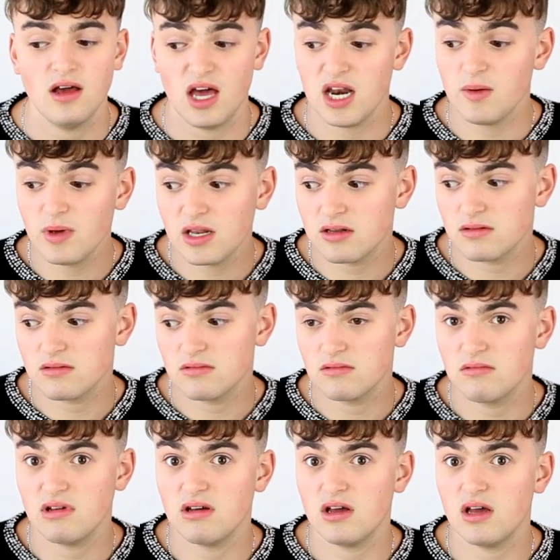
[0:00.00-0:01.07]
And I mean,
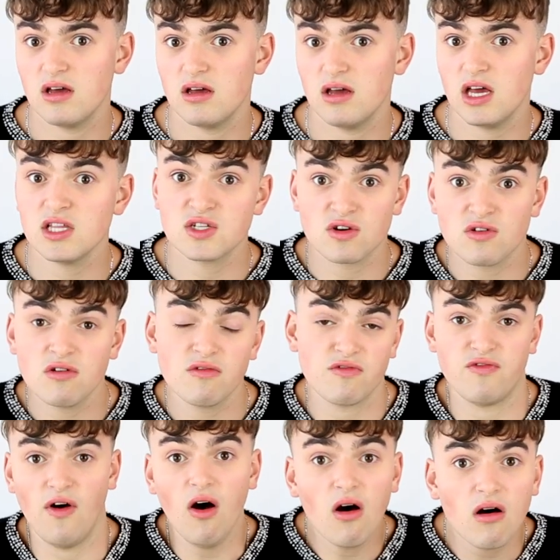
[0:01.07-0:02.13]
it's her own
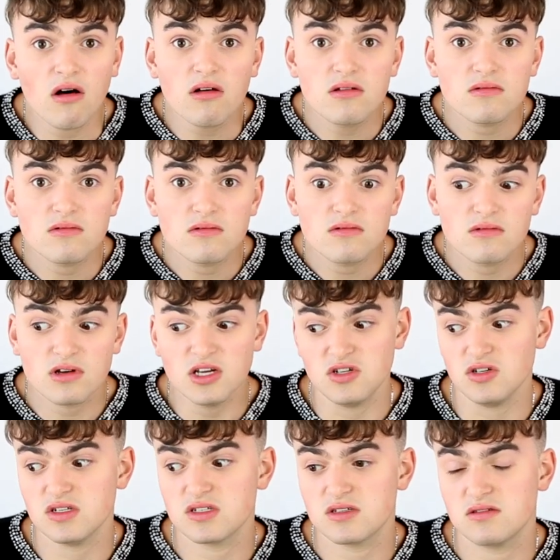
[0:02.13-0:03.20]
fault. It's
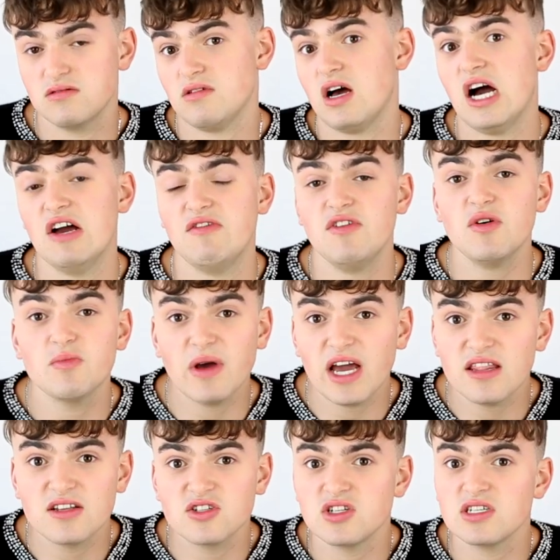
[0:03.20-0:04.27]
just I feel
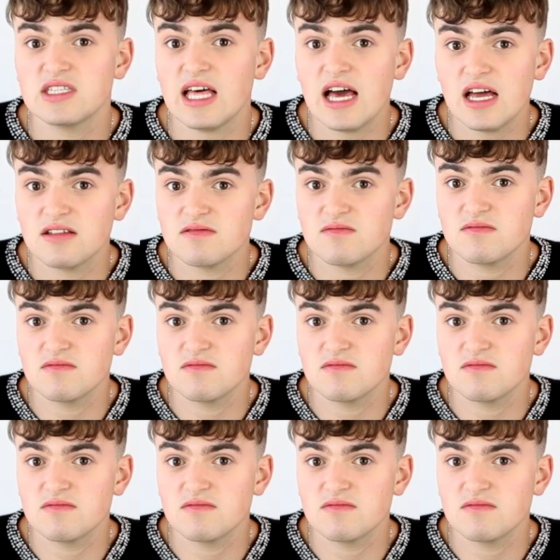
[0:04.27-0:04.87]
bad that she's that